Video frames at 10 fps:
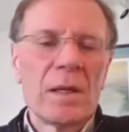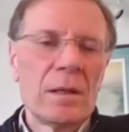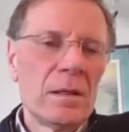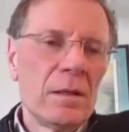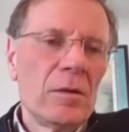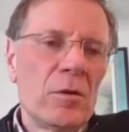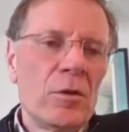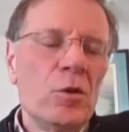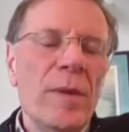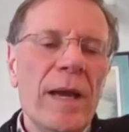
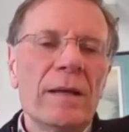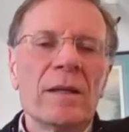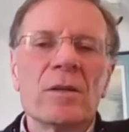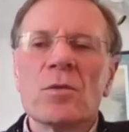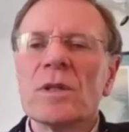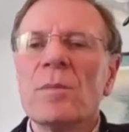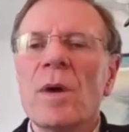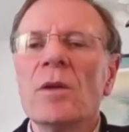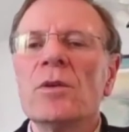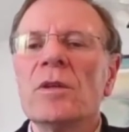pneumatics or some
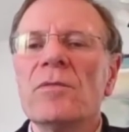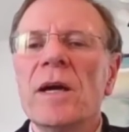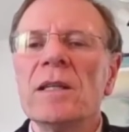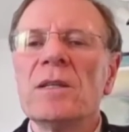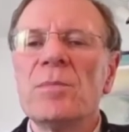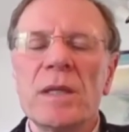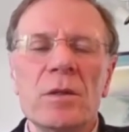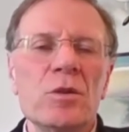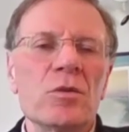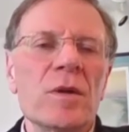other device,
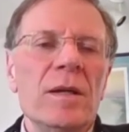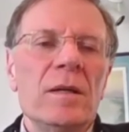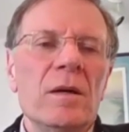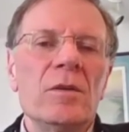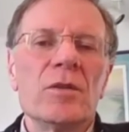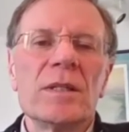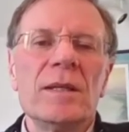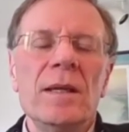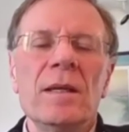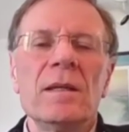because you're trying to
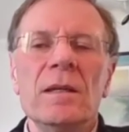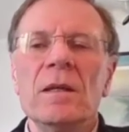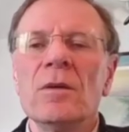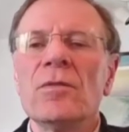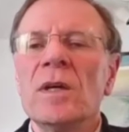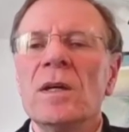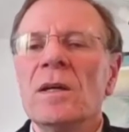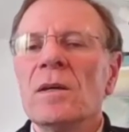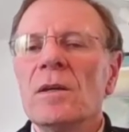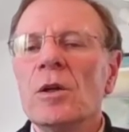understand if
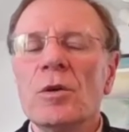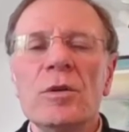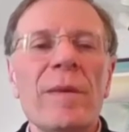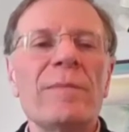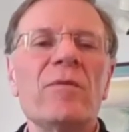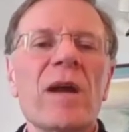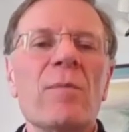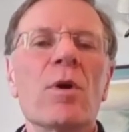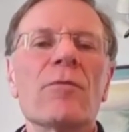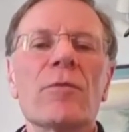maybe you've
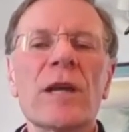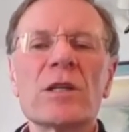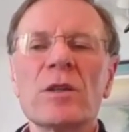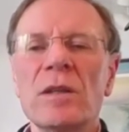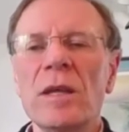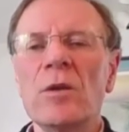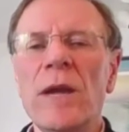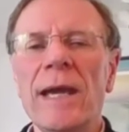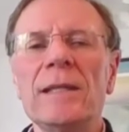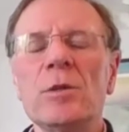got more friction than you
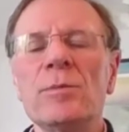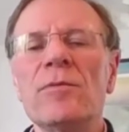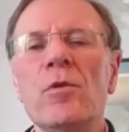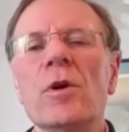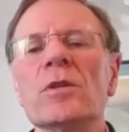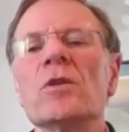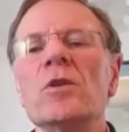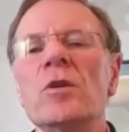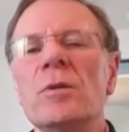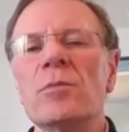had to before, so
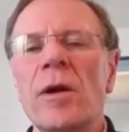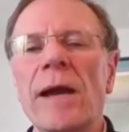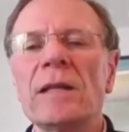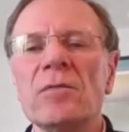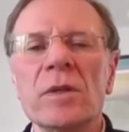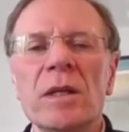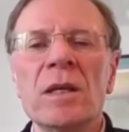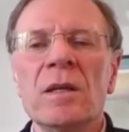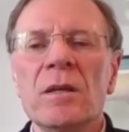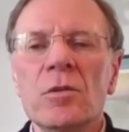you can
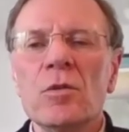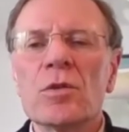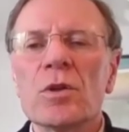proactively do